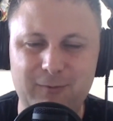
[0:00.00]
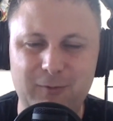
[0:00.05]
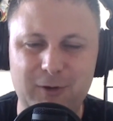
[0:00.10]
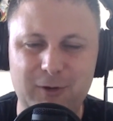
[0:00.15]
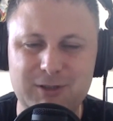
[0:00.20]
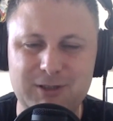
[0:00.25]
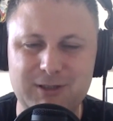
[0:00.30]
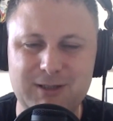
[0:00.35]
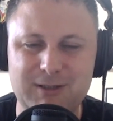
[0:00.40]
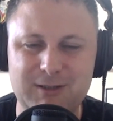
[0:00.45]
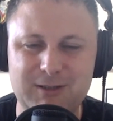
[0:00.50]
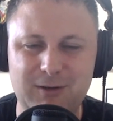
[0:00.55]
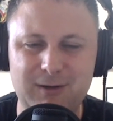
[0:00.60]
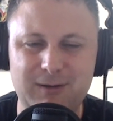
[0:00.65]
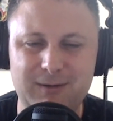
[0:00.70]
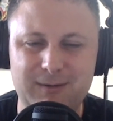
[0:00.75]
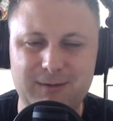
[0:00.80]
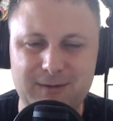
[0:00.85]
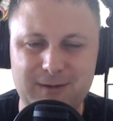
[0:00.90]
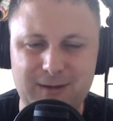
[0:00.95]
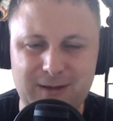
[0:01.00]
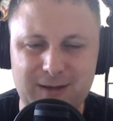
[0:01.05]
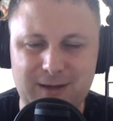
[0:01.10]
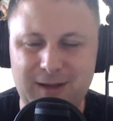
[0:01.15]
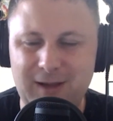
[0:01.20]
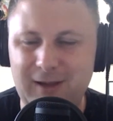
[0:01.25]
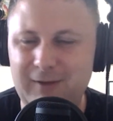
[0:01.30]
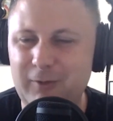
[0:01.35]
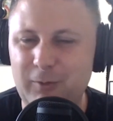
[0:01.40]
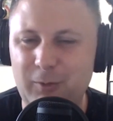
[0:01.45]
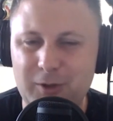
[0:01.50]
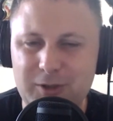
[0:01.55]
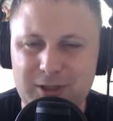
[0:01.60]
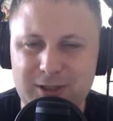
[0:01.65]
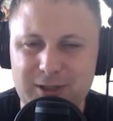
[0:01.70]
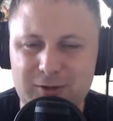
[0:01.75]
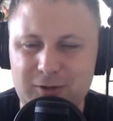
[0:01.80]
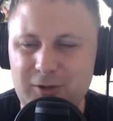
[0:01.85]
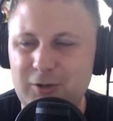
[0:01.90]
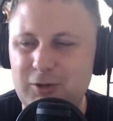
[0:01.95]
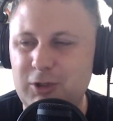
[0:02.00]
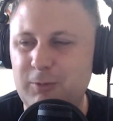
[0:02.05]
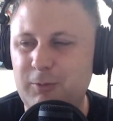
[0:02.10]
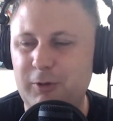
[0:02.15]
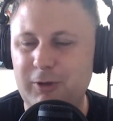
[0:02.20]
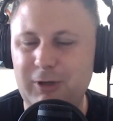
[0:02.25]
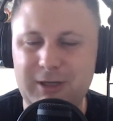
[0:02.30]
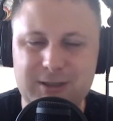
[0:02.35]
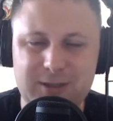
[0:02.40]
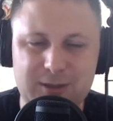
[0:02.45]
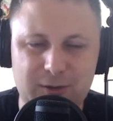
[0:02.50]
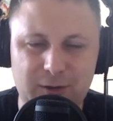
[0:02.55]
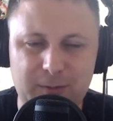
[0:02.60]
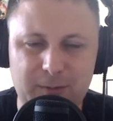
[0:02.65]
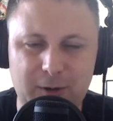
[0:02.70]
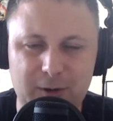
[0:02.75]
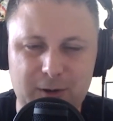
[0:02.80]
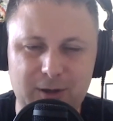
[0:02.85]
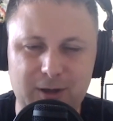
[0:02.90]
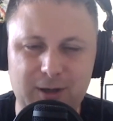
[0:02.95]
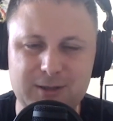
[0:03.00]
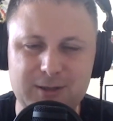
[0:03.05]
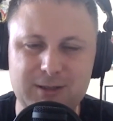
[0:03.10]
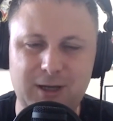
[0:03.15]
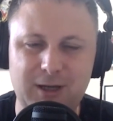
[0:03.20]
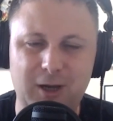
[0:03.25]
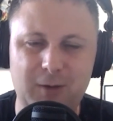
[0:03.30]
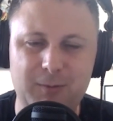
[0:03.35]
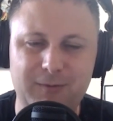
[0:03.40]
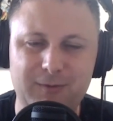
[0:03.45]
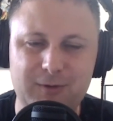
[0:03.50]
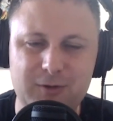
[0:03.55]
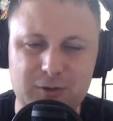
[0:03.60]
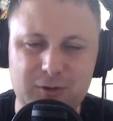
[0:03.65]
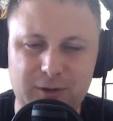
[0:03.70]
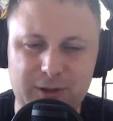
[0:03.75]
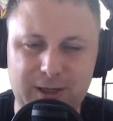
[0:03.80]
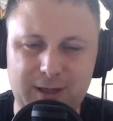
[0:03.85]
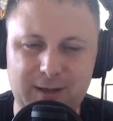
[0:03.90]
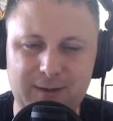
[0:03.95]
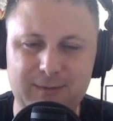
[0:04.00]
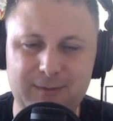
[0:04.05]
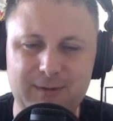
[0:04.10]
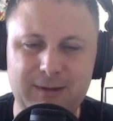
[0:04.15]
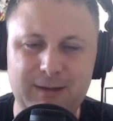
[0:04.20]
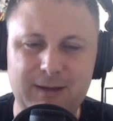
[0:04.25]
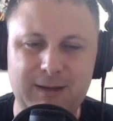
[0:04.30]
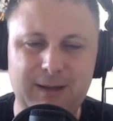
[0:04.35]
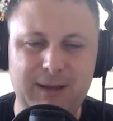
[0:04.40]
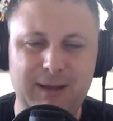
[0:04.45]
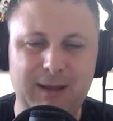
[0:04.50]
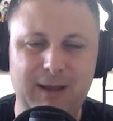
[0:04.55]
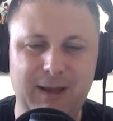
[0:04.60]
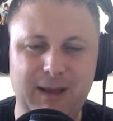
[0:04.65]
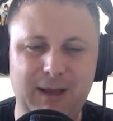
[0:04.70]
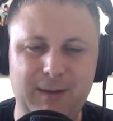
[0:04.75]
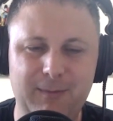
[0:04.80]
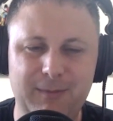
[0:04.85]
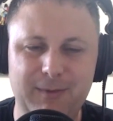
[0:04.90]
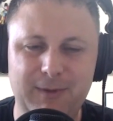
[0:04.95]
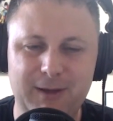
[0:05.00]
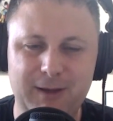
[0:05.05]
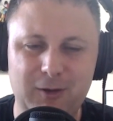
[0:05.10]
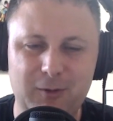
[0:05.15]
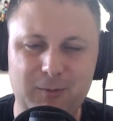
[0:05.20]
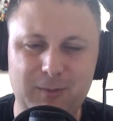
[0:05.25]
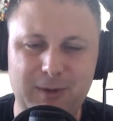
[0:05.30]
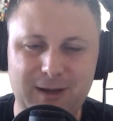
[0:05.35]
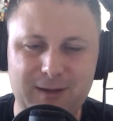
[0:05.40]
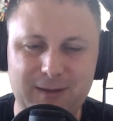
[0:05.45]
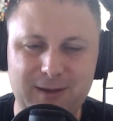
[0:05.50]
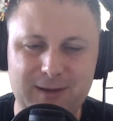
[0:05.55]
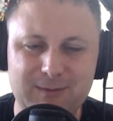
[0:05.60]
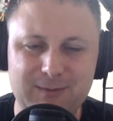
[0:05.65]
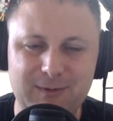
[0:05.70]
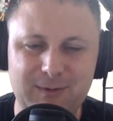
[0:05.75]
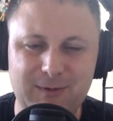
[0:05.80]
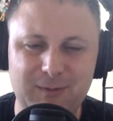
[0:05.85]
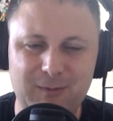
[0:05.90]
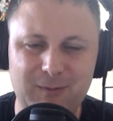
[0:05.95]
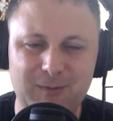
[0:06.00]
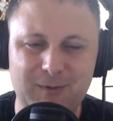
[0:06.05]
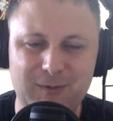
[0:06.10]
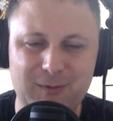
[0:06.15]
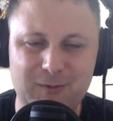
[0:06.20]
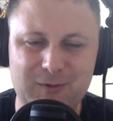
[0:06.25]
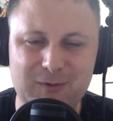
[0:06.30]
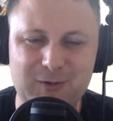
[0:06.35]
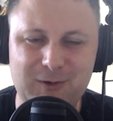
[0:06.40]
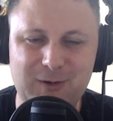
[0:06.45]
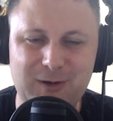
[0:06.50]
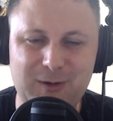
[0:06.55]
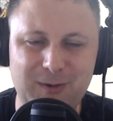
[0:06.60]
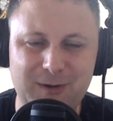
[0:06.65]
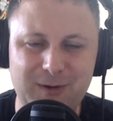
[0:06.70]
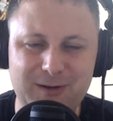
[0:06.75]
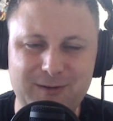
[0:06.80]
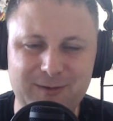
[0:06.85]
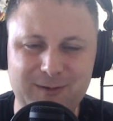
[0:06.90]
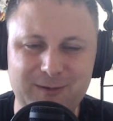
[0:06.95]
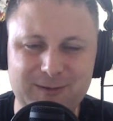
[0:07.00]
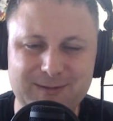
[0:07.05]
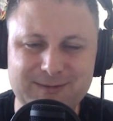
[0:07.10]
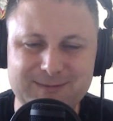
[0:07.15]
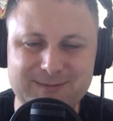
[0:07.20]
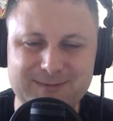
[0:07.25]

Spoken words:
if you're watching this on YouTube or you're listening to it on the podcast, I hope you've enjoyed it. Thank you, Umek. That's been truly wonderful.